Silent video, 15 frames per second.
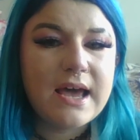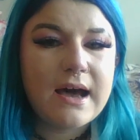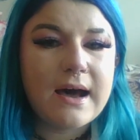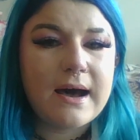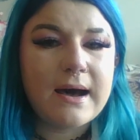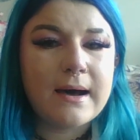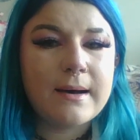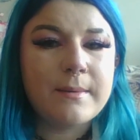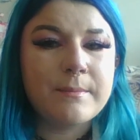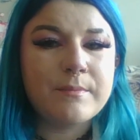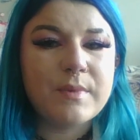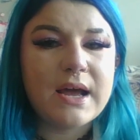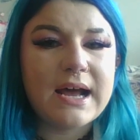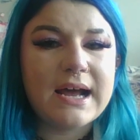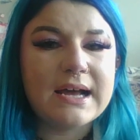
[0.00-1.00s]

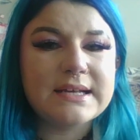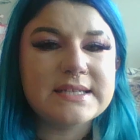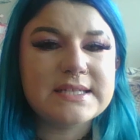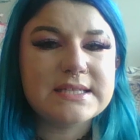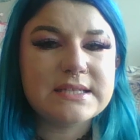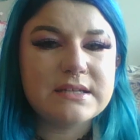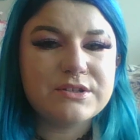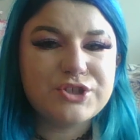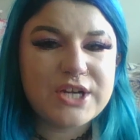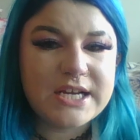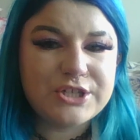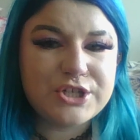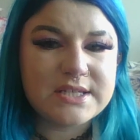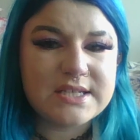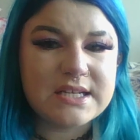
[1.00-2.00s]
as
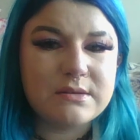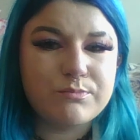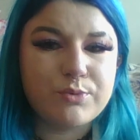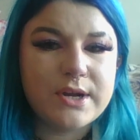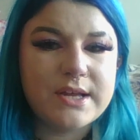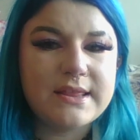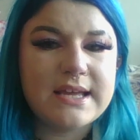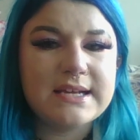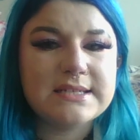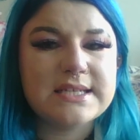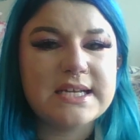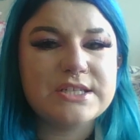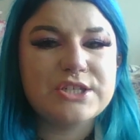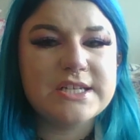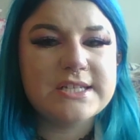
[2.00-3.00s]
changes in breathing
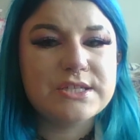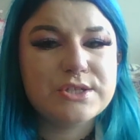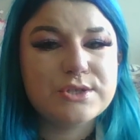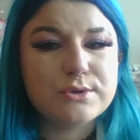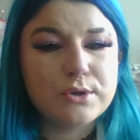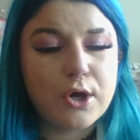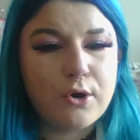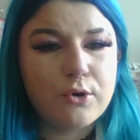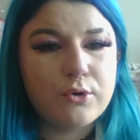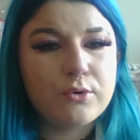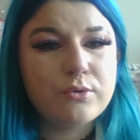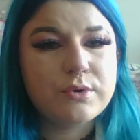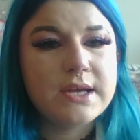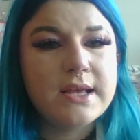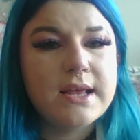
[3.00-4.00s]
such as
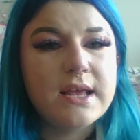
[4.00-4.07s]
slow